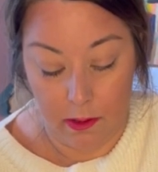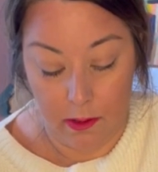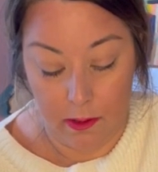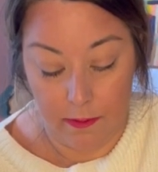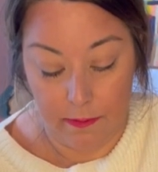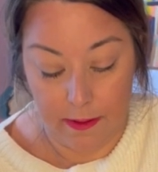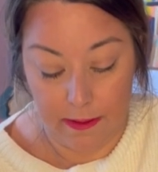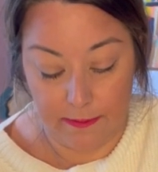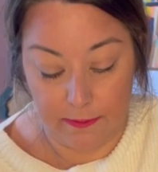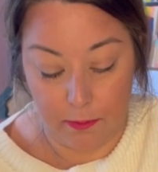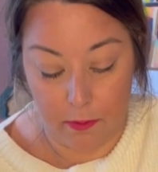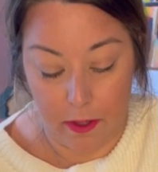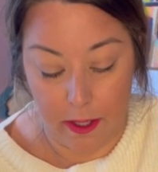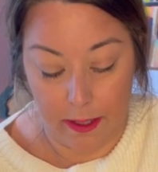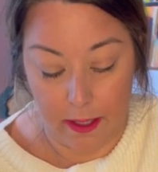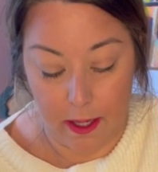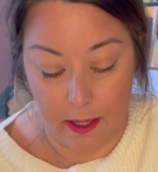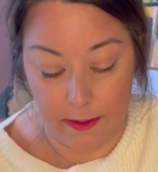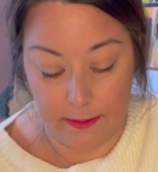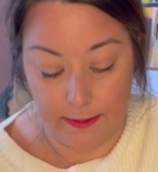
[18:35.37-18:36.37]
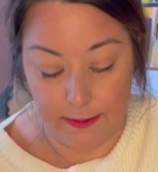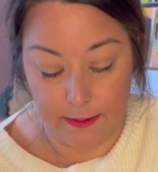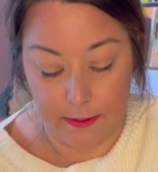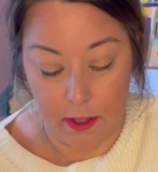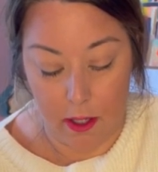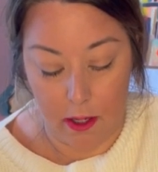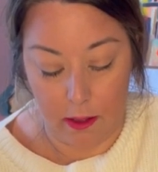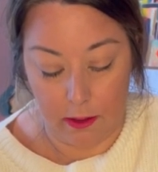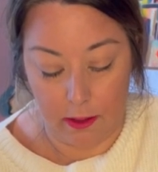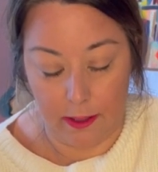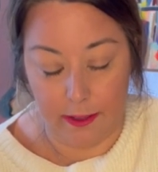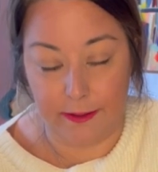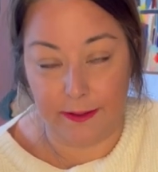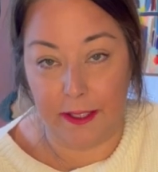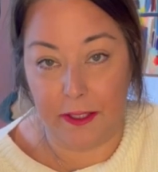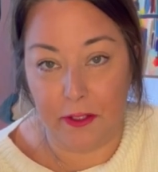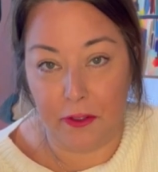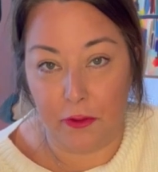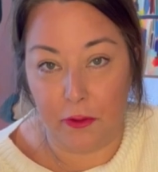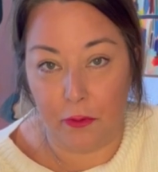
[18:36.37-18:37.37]
that's why I got stung, because
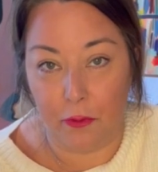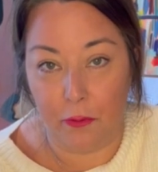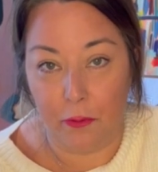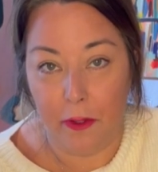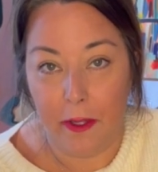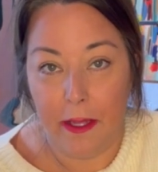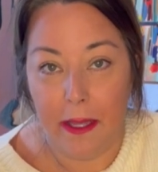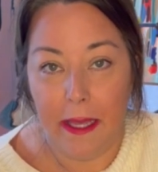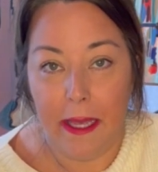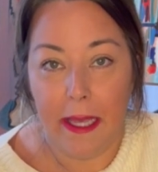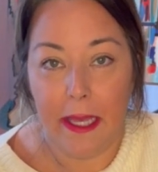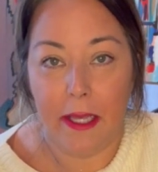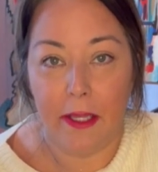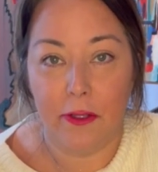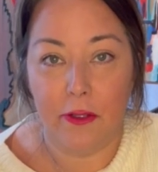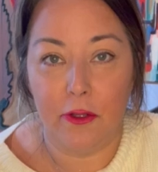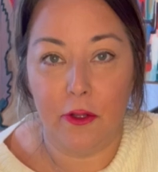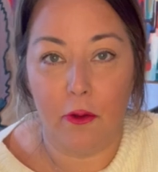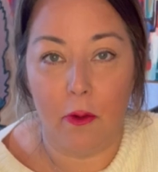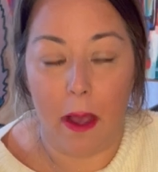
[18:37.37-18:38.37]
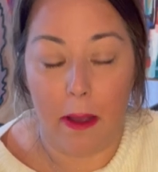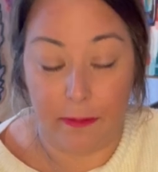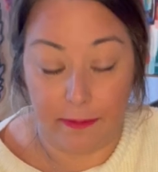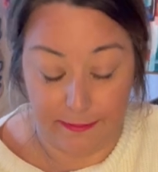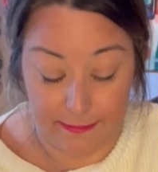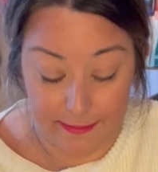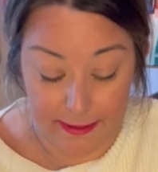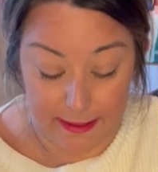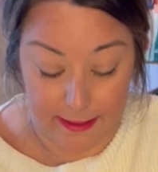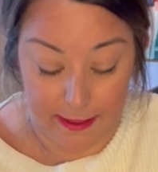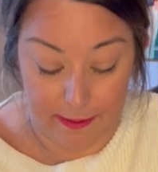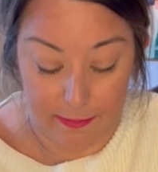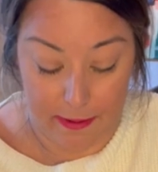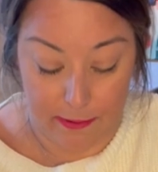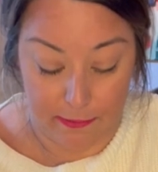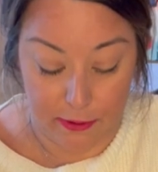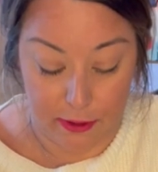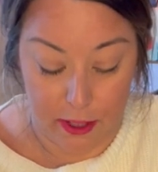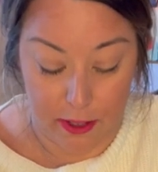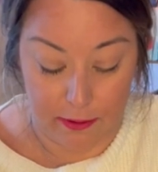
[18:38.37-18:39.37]
it knew I was thinking
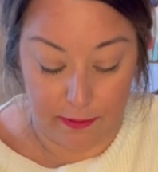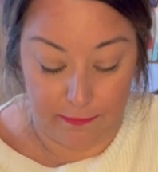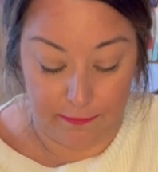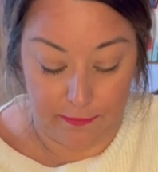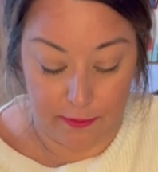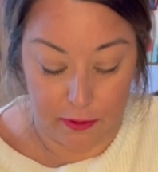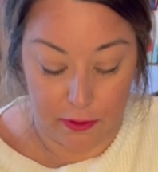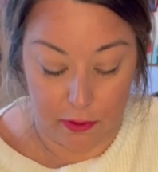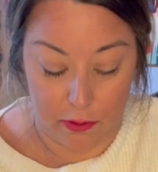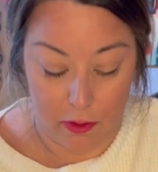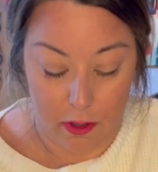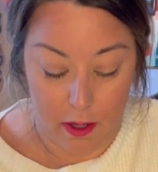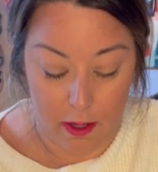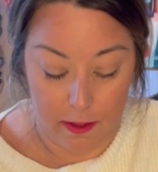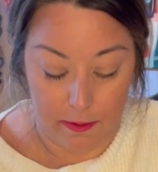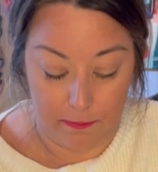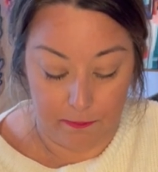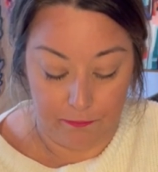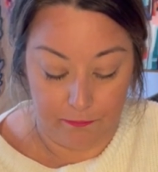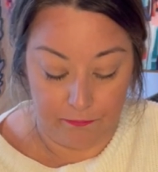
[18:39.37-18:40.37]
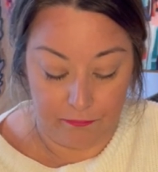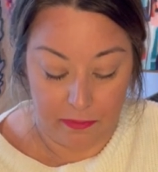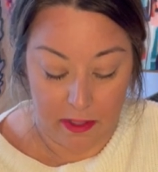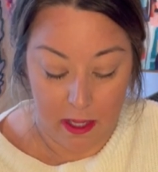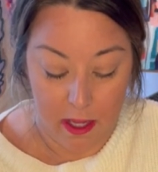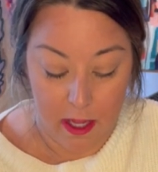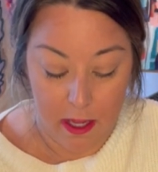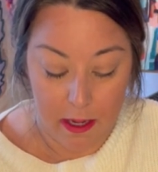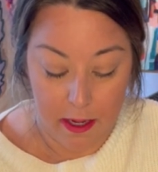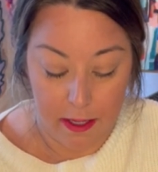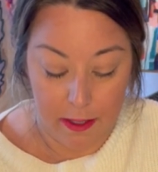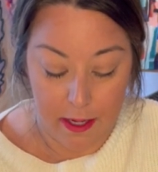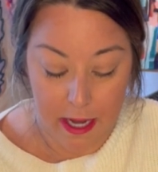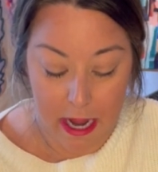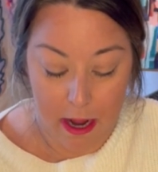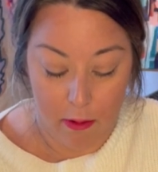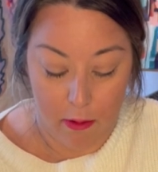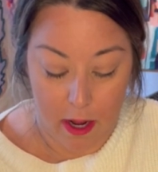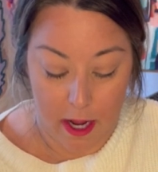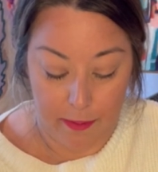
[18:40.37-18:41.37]
about jellyfish a lot.
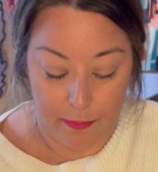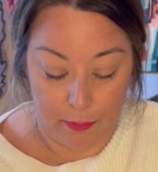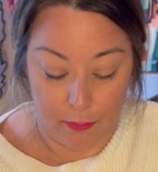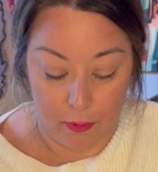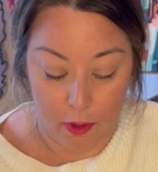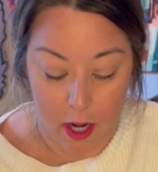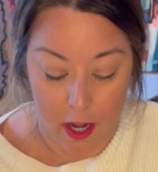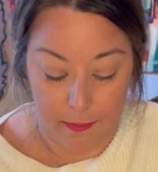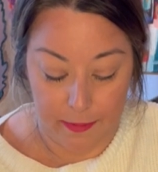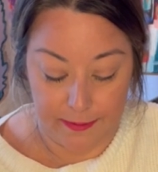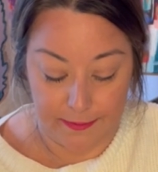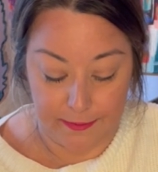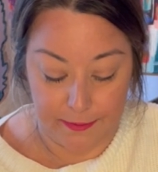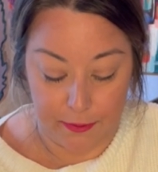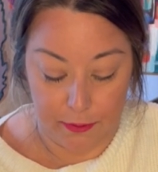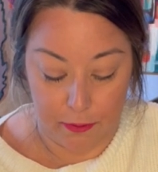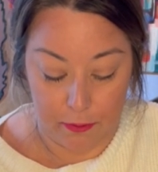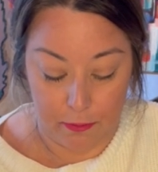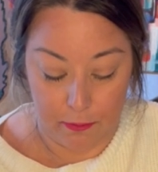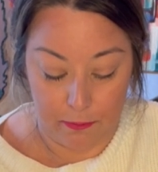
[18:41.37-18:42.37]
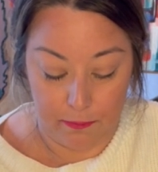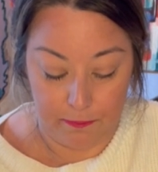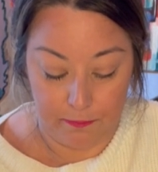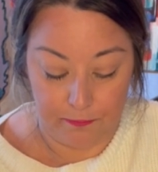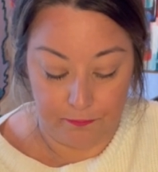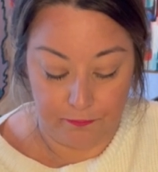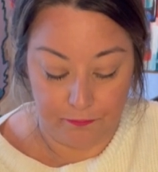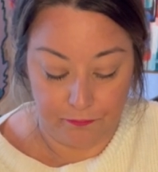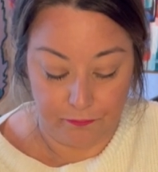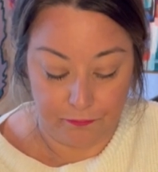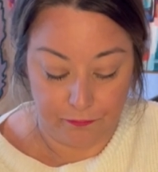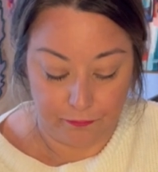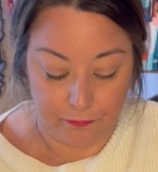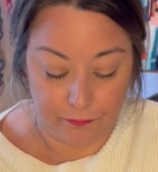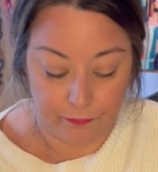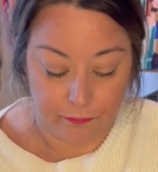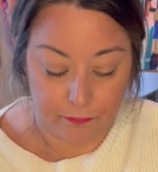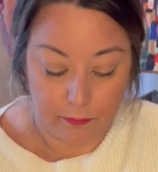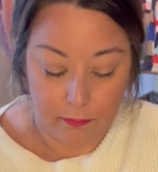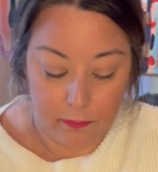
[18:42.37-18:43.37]
Now, I promise you
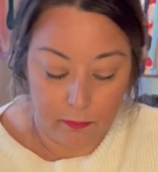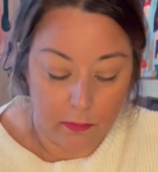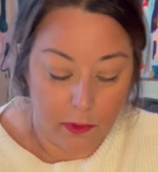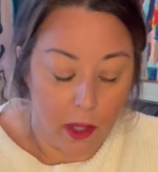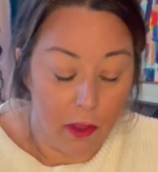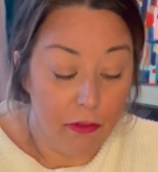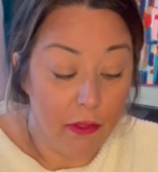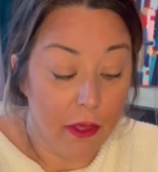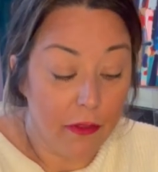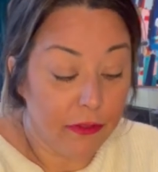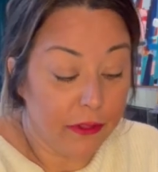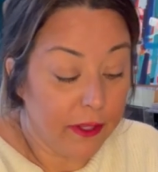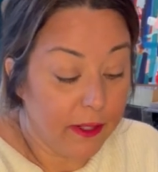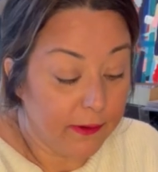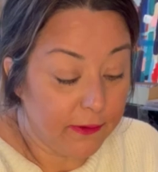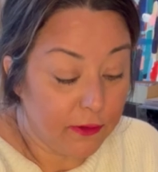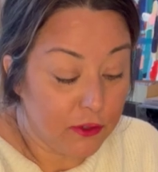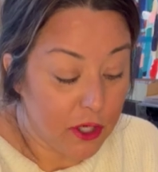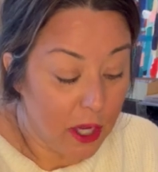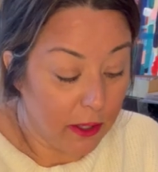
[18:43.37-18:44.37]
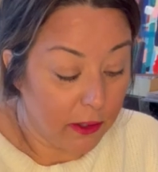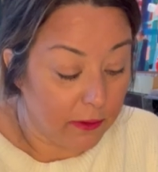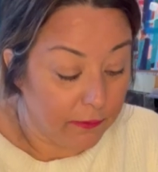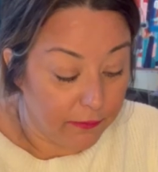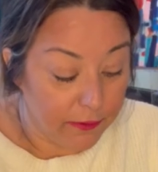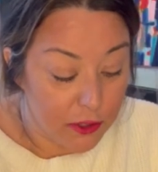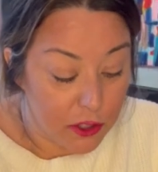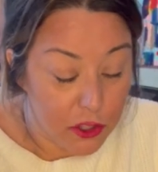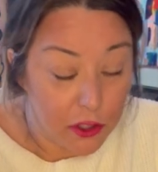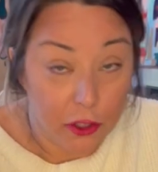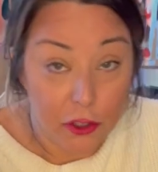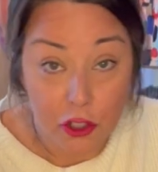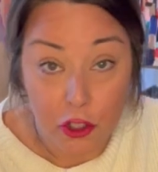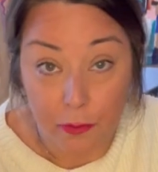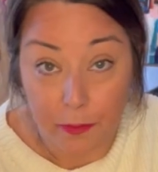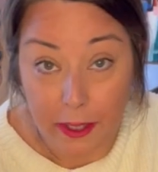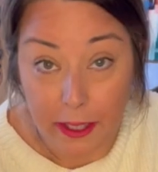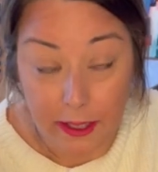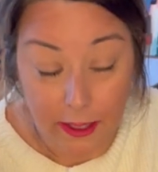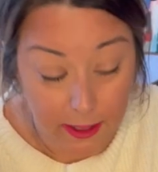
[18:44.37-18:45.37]
that these jellyfish that you're
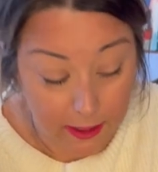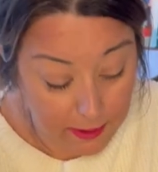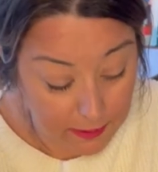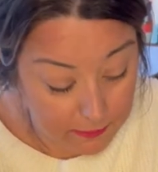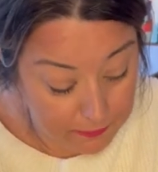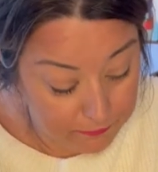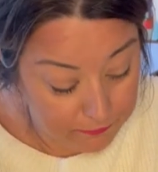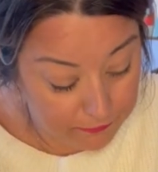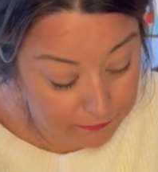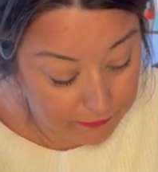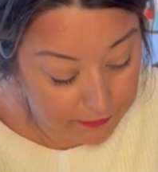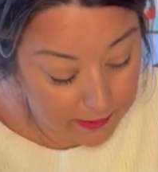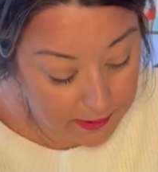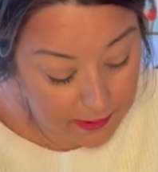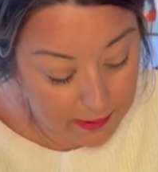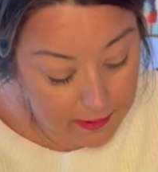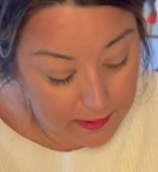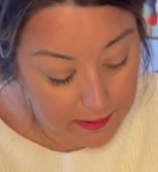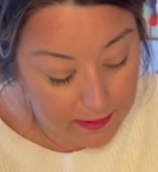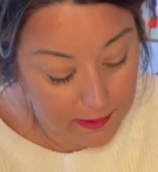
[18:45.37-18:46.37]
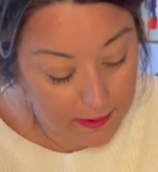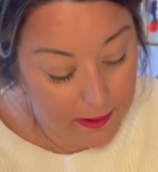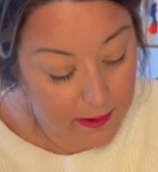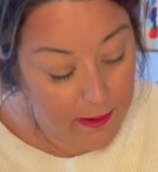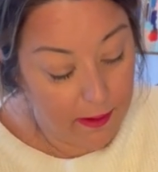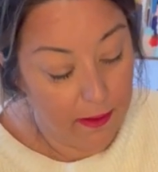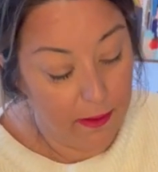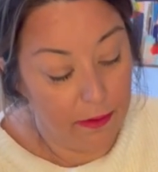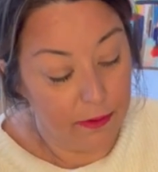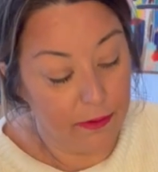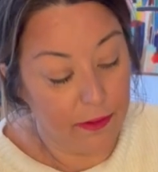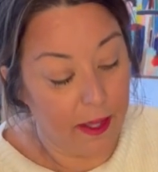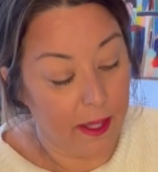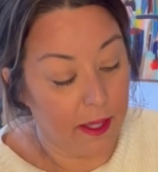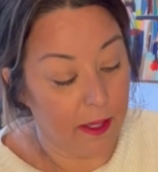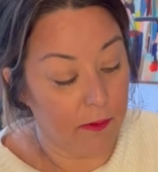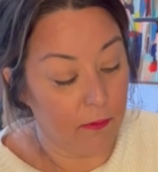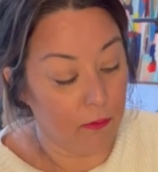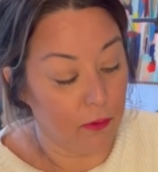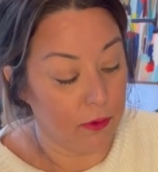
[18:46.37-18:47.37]
making,
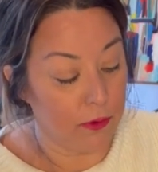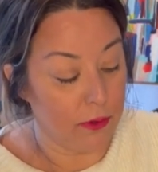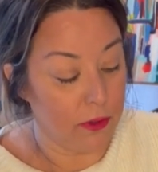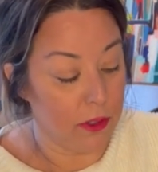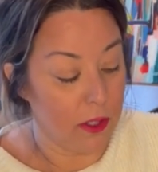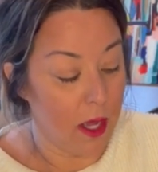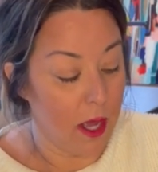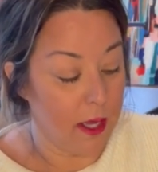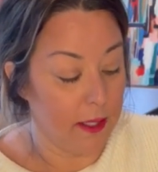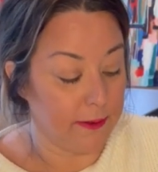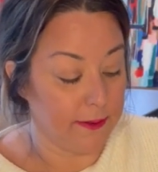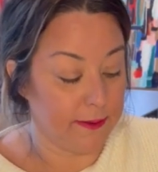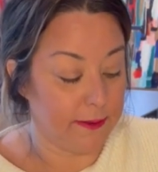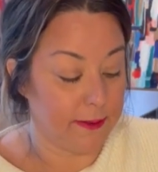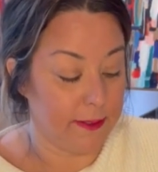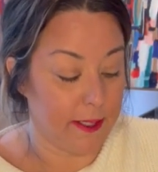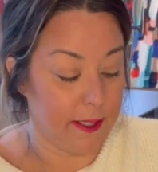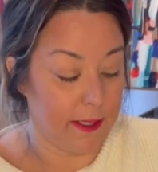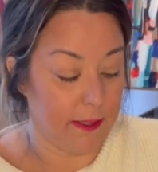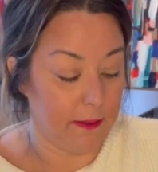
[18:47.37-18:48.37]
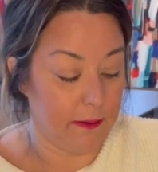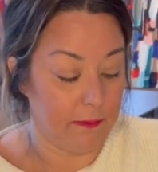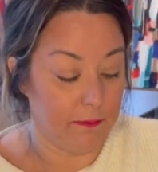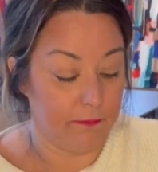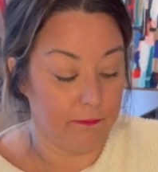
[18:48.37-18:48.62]
they will not sting.